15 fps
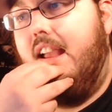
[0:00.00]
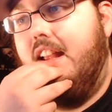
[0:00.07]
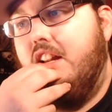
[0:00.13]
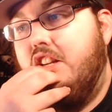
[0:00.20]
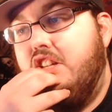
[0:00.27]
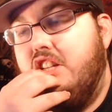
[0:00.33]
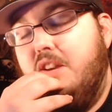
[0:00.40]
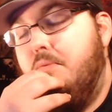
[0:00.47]

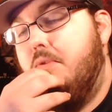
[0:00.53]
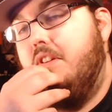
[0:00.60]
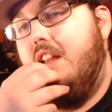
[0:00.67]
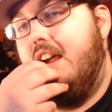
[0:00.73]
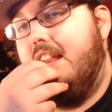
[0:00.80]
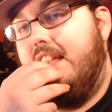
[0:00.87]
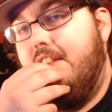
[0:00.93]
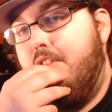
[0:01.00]
And she would
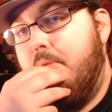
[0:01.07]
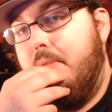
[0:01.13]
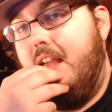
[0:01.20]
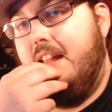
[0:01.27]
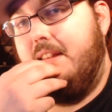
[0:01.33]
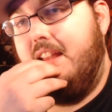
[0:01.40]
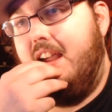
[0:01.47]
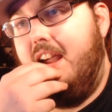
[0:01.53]
not give him
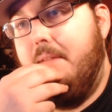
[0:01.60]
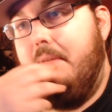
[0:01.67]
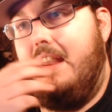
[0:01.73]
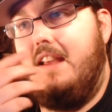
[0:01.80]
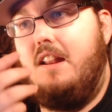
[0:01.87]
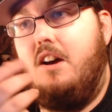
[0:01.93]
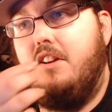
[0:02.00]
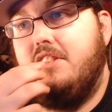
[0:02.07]
that time.
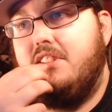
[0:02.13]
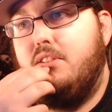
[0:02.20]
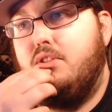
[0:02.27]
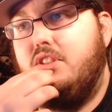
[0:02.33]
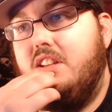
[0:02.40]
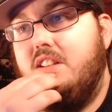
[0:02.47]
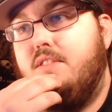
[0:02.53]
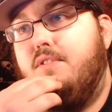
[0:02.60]
And also,
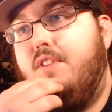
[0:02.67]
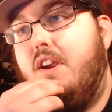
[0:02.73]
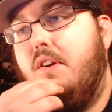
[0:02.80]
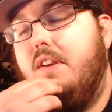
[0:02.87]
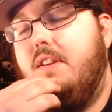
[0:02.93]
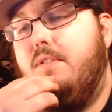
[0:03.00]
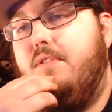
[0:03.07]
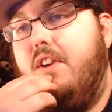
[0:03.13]
she's
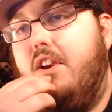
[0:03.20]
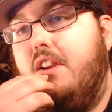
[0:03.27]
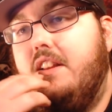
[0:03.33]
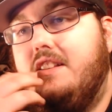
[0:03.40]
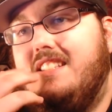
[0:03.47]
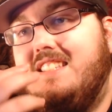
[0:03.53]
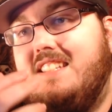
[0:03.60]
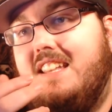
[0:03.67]
very, very
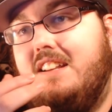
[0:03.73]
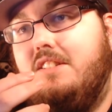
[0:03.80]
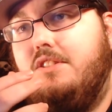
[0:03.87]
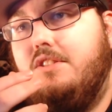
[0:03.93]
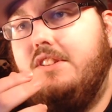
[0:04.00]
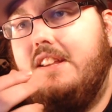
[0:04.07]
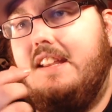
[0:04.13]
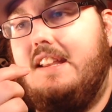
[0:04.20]

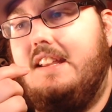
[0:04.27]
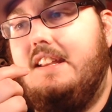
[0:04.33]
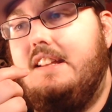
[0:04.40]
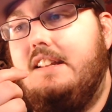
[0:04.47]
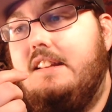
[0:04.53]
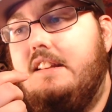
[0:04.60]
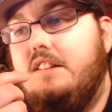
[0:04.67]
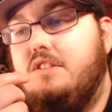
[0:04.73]
skilled
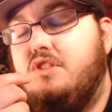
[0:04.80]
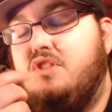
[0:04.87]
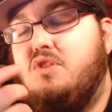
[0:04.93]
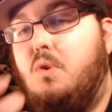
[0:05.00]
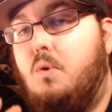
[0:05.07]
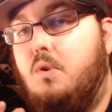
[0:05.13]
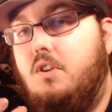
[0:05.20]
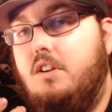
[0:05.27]
in
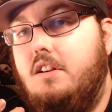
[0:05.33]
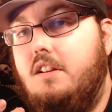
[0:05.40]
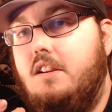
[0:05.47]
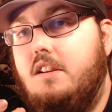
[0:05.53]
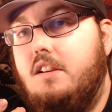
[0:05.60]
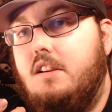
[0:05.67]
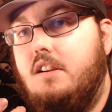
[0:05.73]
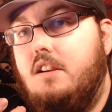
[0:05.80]
sword
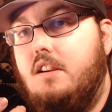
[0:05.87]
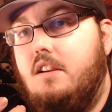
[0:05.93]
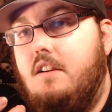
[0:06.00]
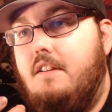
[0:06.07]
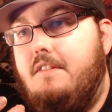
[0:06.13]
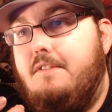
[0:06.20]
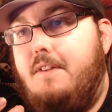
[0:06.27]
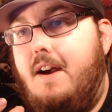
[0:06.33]

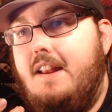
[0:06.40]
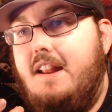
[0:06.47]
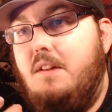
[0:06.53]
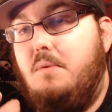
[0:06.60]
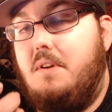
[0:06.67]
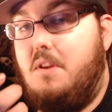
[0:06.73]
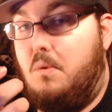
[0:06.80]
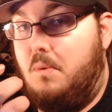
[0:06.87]

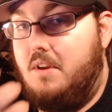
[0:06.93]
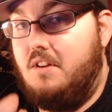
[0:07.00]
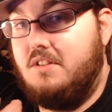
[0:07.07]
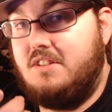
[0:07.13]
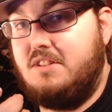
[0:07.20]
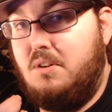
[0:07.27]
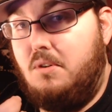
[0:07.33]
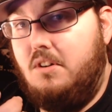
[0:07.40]
fighting, with a
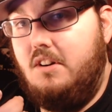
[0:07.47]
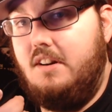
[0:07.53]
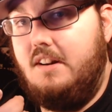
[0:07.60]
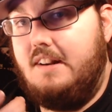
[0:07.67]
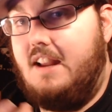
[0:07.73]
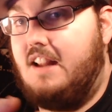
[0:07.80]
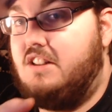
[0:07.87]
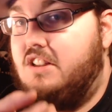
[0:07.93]
real
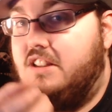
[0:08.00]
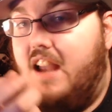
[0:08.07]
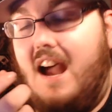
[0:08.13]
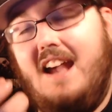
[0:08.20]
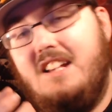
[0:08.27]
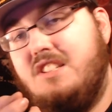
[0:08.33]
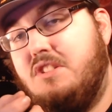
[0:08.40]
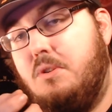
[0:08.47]
sword, not just
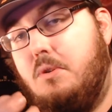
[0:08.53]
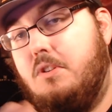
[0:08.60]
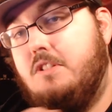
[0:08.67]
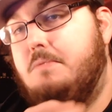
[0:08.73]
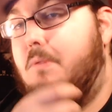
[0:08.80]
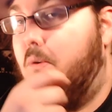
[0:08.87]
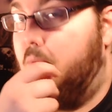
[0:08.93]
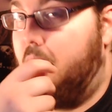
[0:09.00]
ice
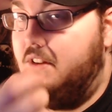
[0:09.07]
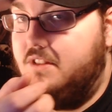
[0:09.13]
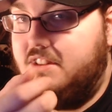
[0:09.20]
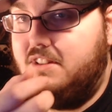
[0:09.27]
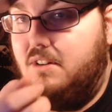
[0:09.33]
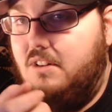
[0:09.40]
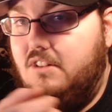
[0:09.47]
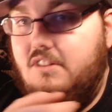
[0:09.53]
swords, but real
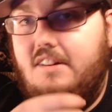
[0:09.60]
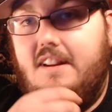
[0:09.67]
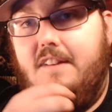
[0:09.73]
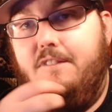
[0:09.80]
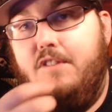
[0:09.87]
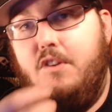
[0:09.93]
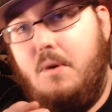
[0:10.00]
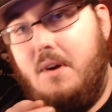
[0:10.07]
sword and
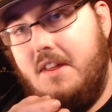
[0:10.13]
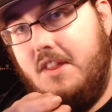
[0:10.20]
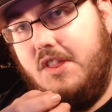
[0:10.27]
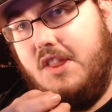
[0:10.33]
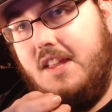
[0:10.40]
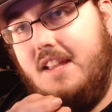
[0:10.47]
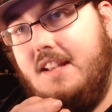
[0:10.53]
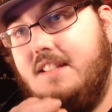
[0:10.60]
a few other
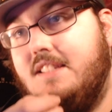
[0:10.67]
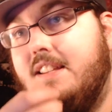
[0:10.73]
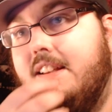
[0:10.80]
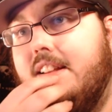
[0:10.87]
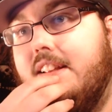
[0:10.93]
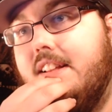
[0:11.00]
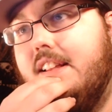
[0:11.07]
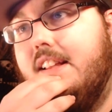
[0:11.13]
things.
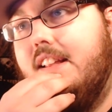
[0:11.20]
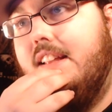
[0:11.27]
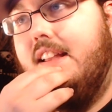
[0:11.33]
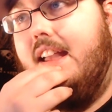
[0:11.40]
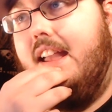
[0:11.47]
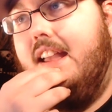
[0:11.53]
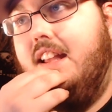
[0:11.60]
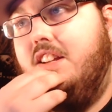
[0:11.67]

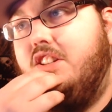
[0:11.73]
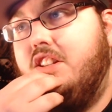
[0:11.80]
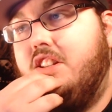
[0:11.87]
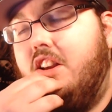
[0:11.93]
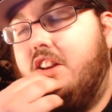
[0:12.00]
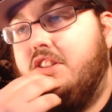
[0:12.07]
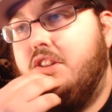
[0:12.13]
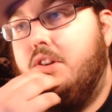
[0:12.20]
And she's
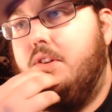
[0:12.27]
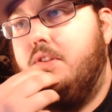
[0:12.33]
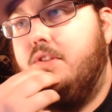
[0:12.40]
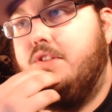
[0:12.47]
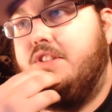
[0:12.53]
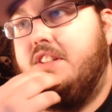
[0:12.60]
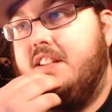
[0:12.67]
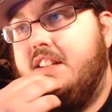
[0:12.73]

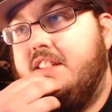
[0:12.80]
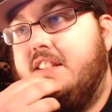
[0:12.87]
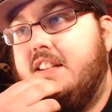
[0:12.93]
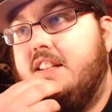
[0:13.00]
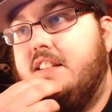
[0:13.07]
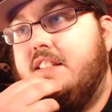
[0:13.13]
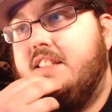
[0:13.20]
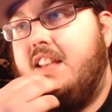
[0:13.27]
also
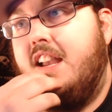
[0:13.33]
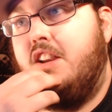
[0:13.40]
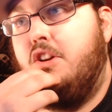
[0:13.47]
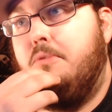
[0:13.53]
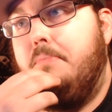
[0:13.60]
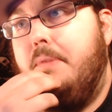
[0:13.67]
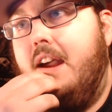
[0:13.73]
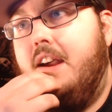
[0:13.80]
sadistic,
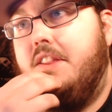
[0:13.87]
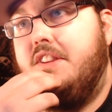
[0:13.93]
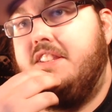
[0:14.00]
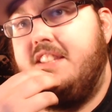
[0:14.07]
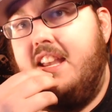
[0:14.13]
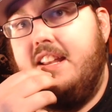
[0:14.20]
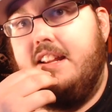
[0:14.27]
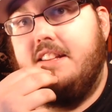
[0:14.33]
psychopath,
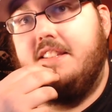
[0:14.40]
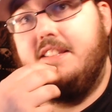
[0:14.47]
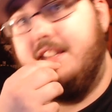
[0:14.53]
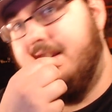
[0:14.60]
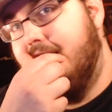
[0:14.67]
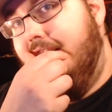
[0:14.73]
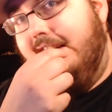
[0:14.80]
sadist.